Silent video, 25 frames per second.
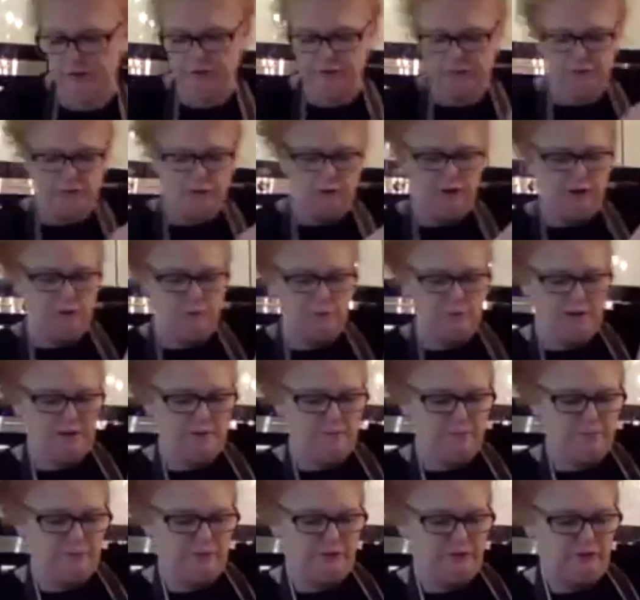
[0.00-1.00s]
fully
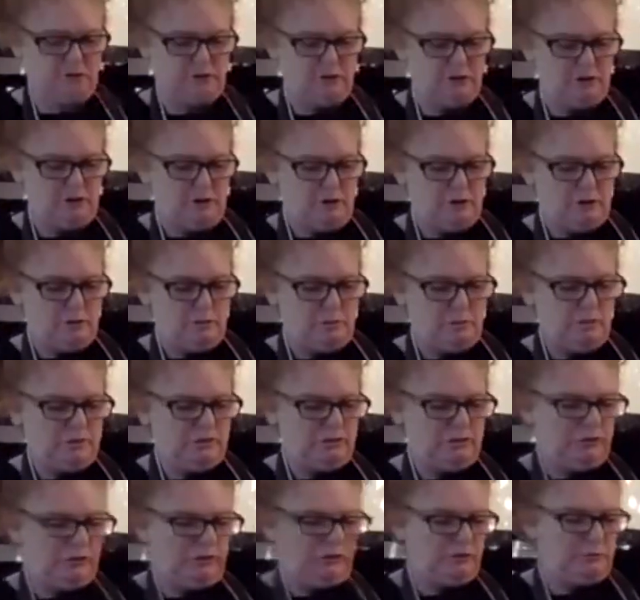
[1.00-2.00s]
whipped. I'm
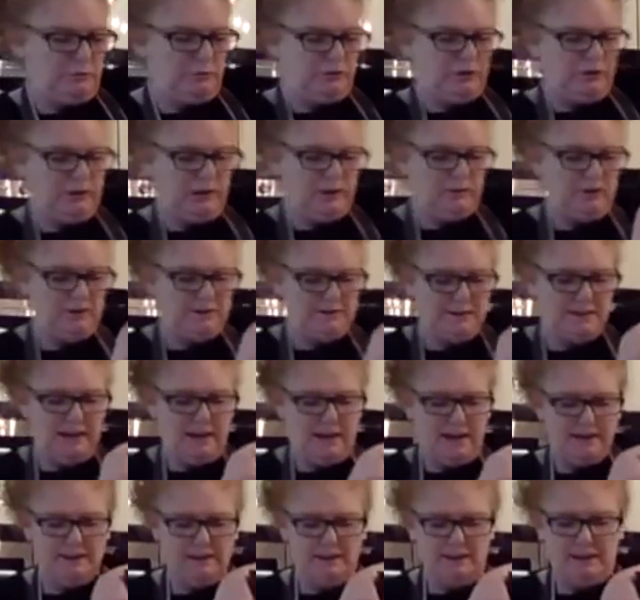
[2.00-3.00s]
just going to give it a
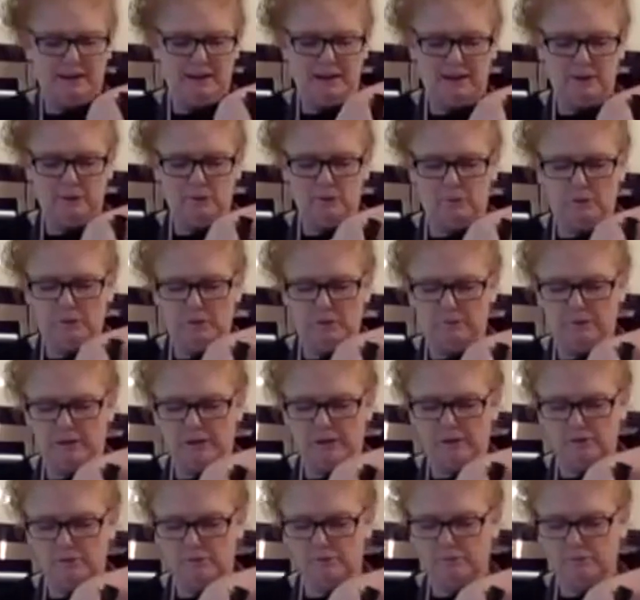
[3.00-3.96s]
tiny light whip now.